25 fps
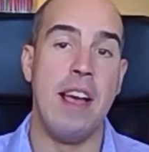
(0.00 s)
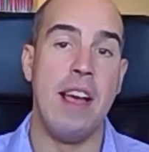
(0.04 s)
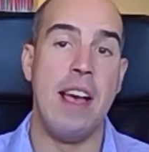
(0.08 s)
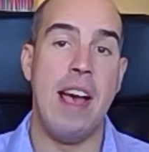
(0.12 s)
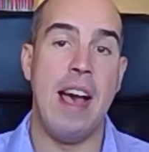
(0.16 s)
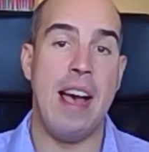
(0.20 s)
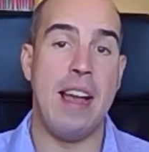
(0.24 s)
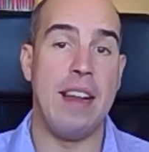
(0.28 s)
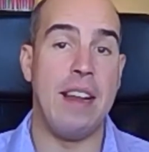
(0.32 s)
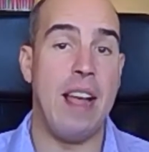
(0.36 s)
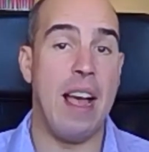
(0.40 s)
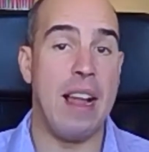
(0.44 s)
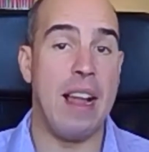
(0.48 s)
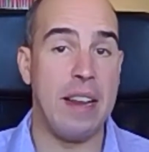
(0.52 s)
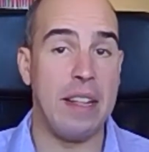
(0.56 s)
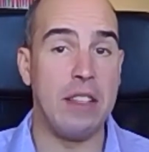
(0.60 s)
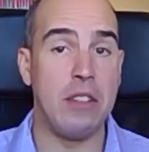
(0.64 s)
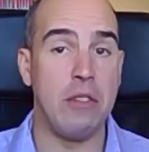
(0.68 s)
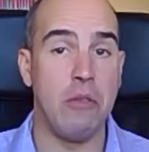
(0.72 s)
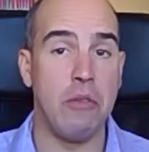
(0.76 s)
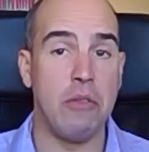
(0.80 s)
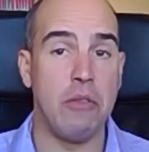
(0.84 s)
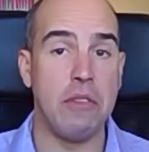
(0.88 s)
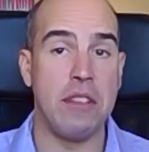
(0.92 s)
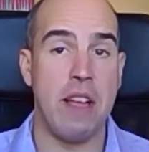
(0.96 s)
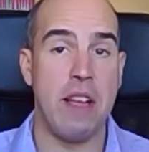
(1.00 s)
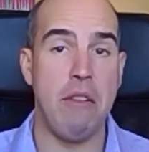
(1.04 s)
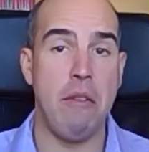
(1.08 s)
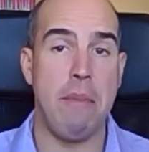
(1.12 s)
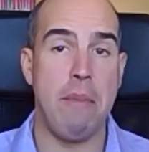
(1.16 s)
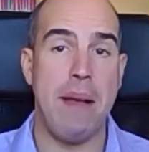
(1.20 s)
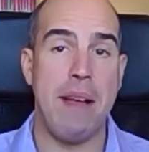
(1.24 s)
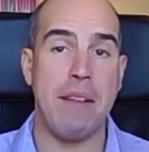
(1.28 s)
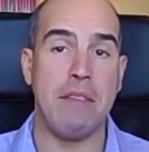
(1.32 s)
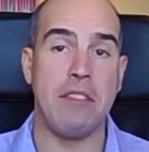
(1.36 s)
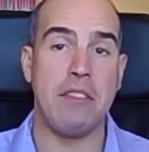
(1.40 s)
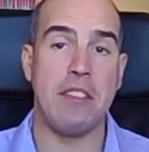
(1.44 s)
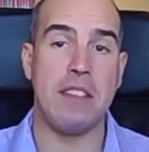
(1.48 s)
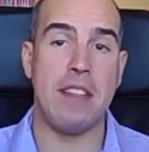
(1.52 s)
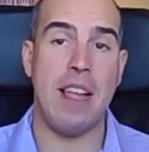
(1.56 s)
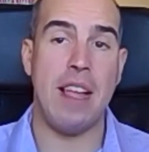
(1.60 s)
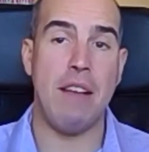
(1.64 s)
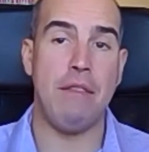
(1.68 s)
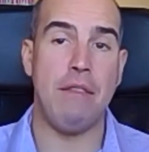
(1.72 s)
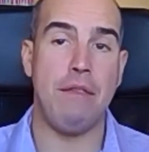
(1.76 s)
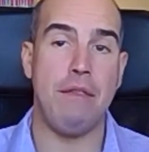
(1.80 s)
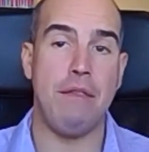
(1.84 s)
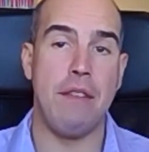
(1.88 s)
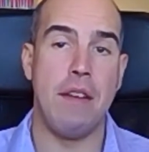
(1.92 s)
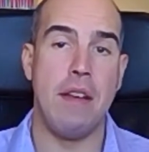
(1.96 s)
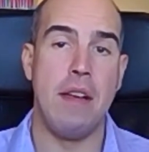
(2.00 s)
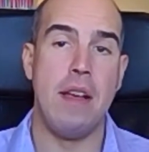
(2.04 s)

And it talks there about staff